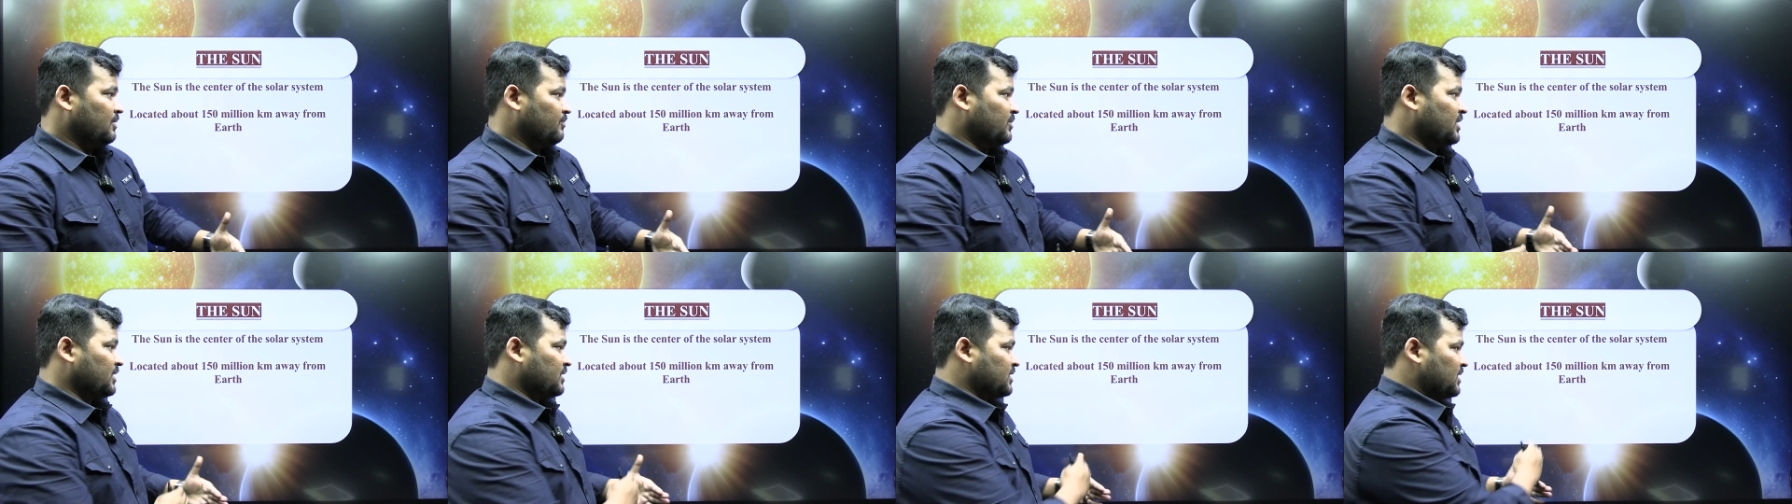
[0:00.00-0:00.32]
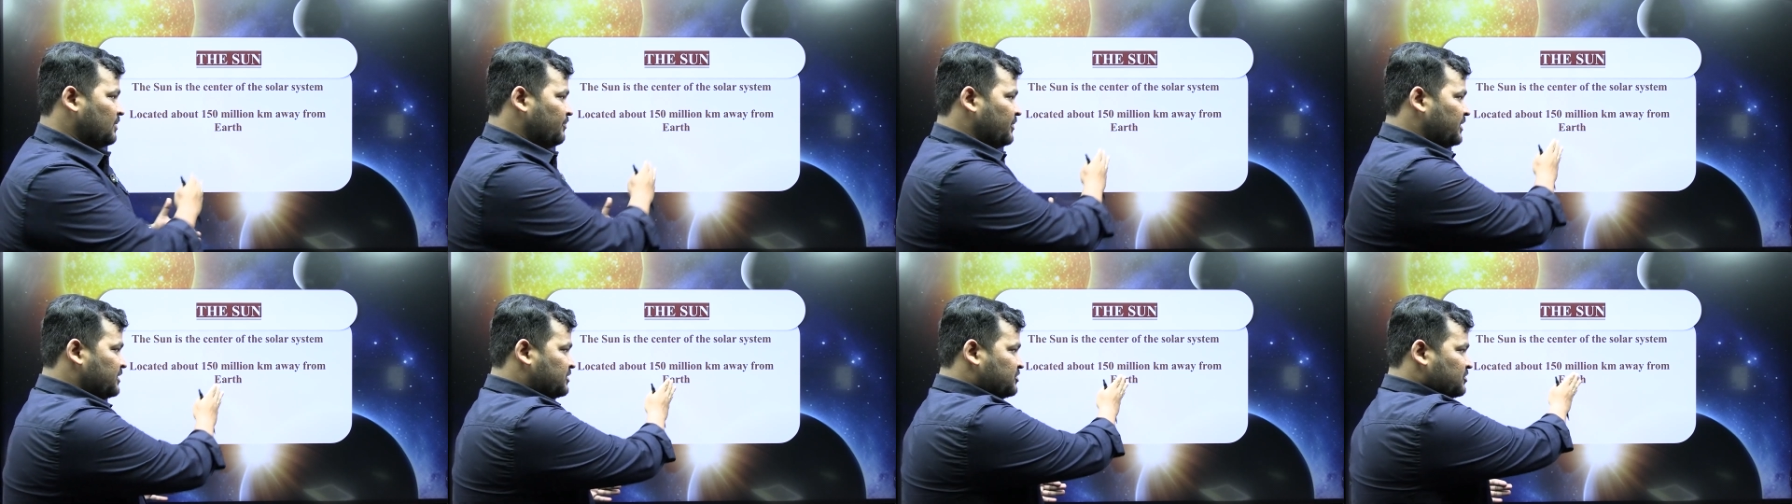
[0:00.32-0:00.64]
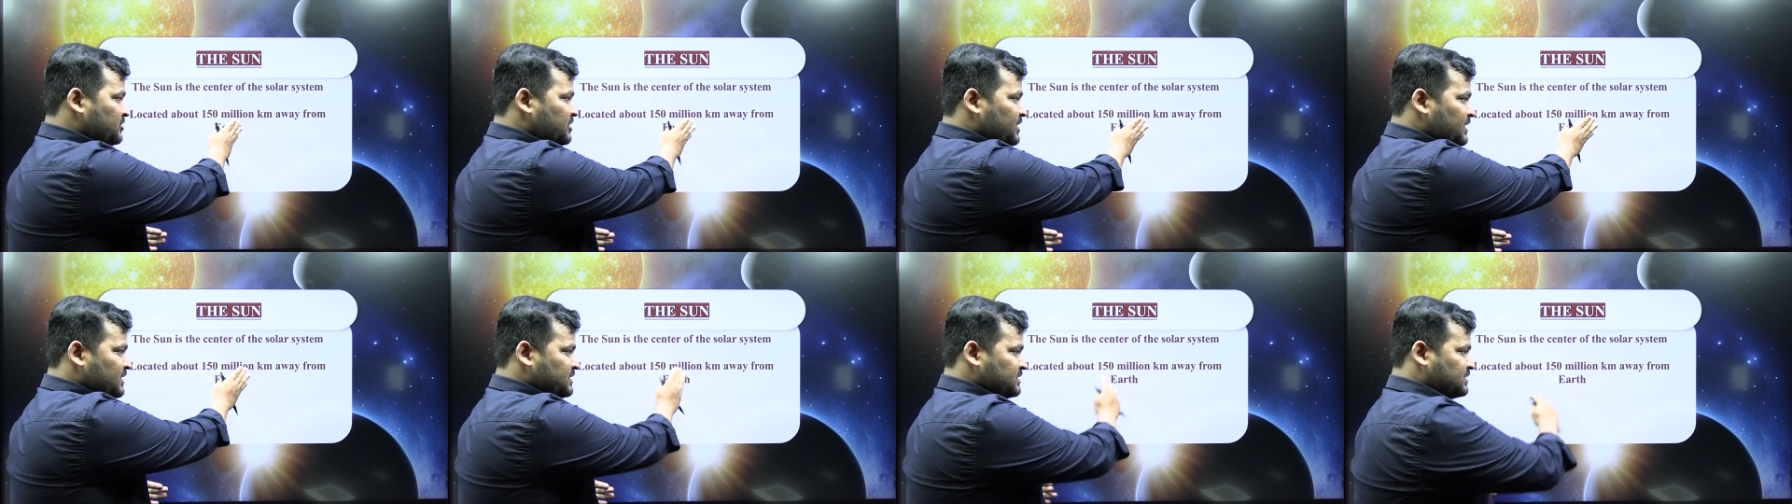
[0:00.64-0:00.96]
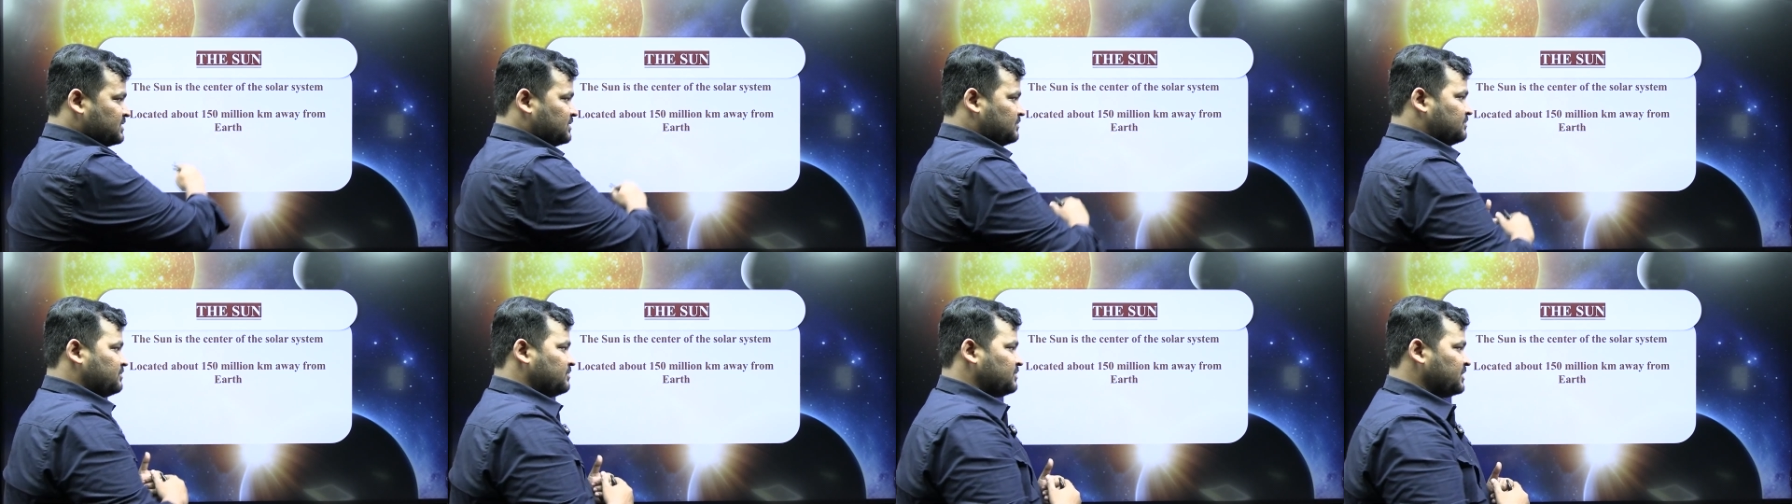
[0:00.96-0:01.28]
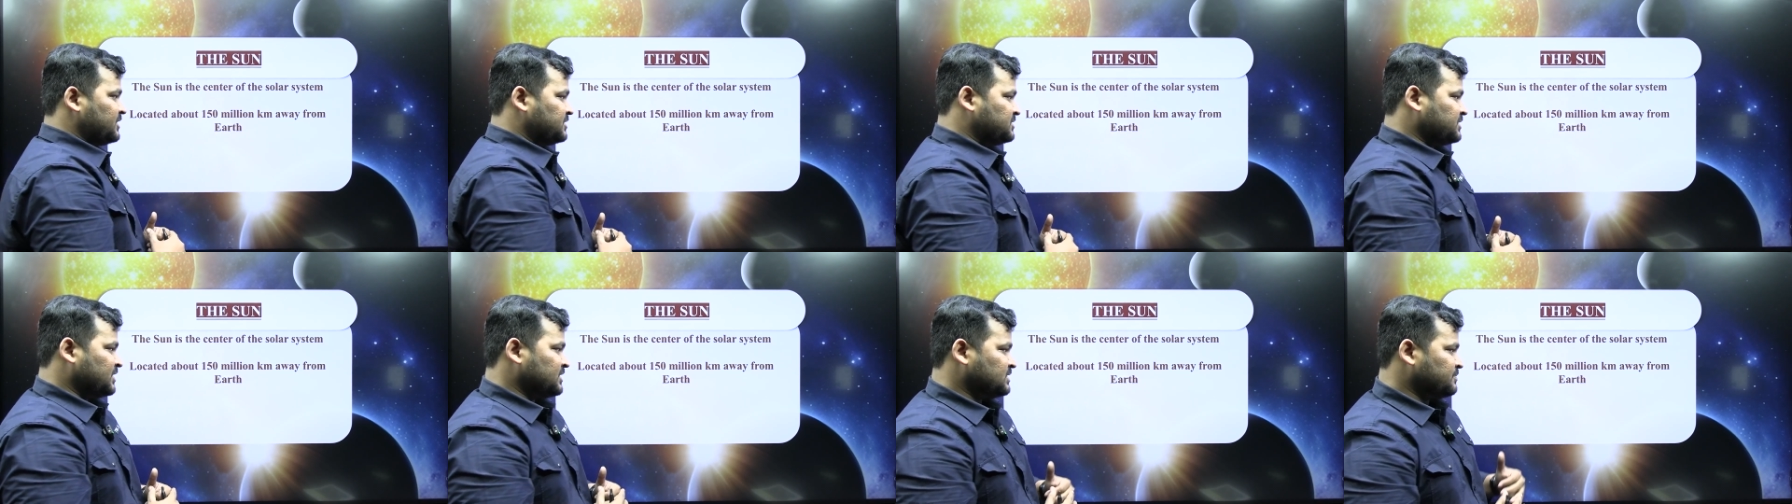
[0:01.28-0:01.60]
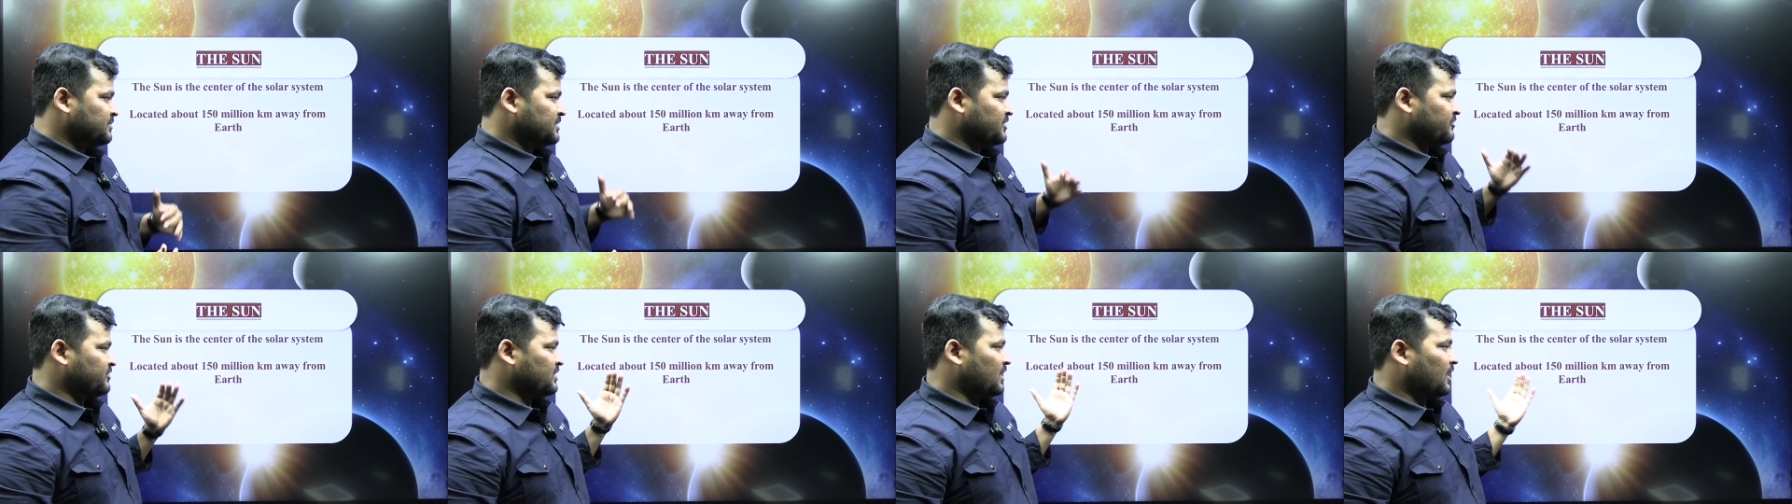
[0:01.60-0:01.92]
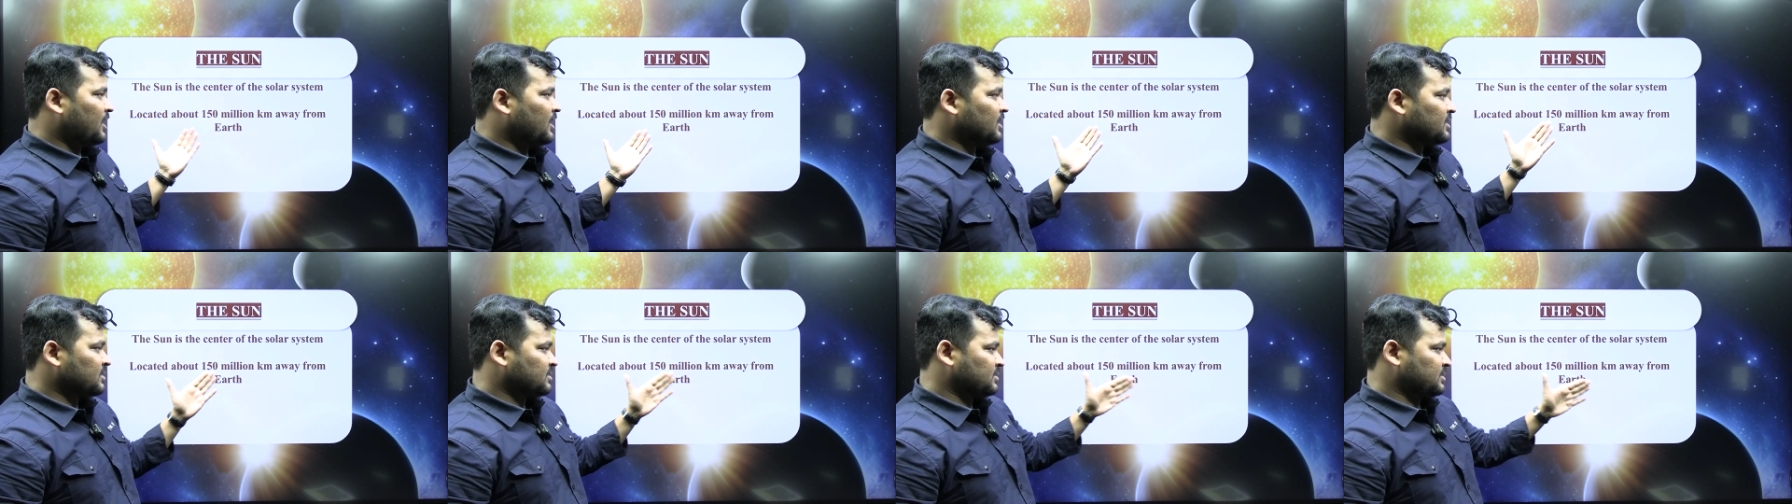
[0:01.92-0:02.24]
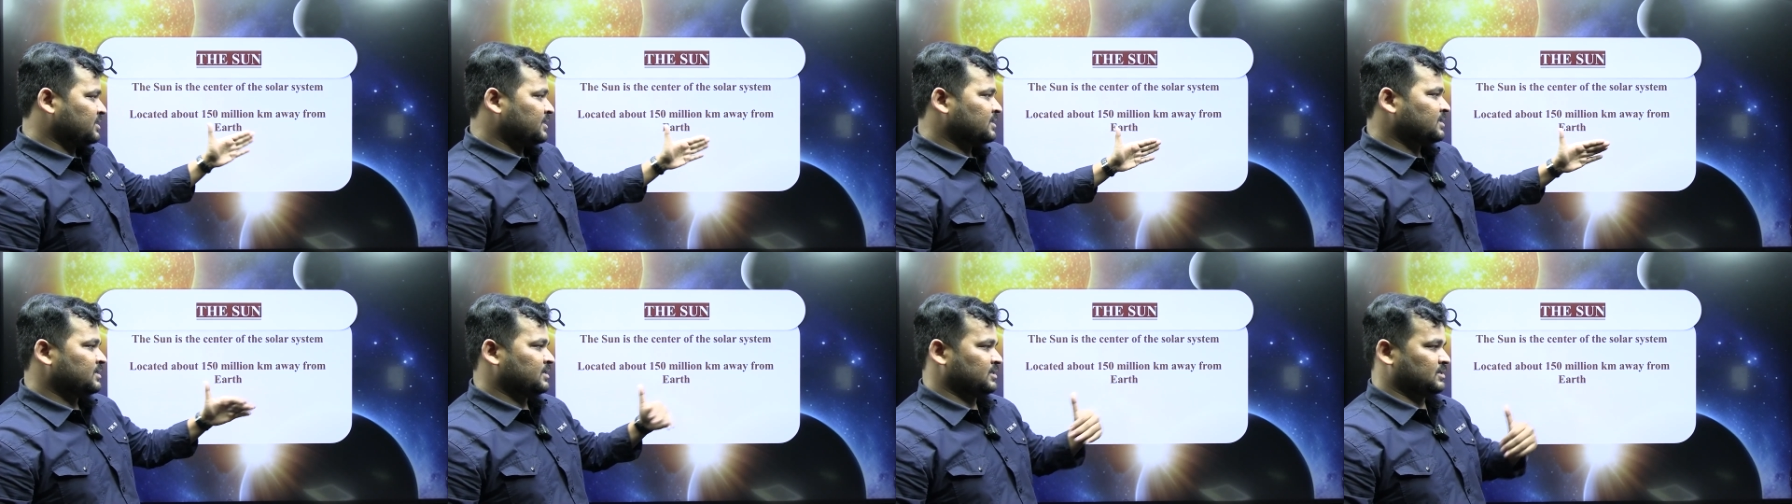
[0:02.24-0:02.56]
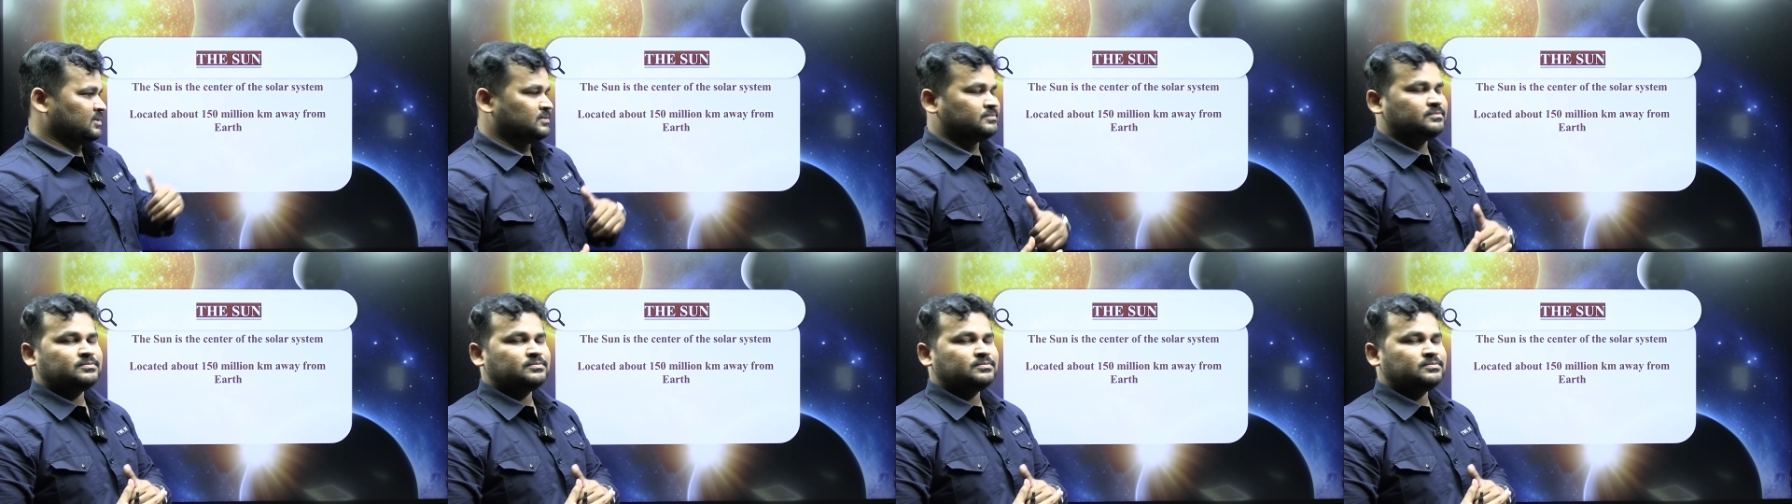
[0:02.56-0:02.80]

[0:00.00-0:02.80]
But coming to her distance between Earth and